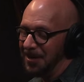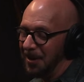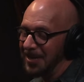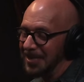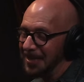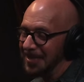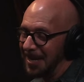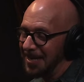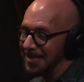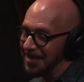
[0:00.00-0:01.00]
no, I see it.
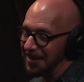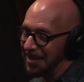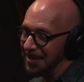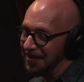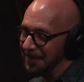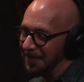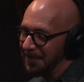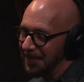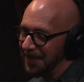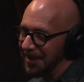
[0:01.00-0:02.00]
like I see it like
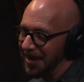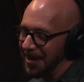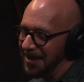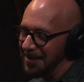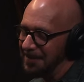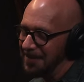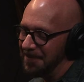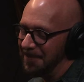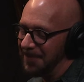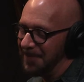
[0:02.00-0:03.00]

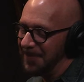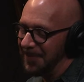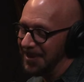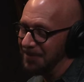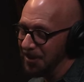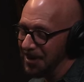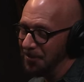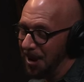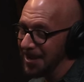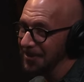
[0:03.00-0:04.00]
um, it's pretty
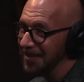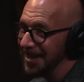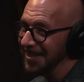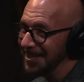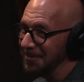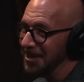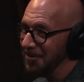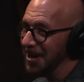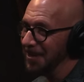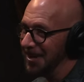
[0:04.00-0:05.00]
wild, man. It's pretty
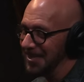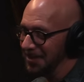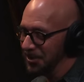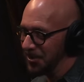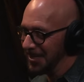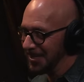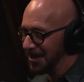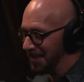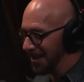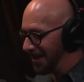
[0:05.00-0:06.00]
wild. My son was trying to
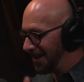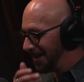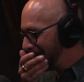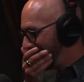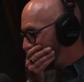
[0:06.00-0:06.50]
stump AI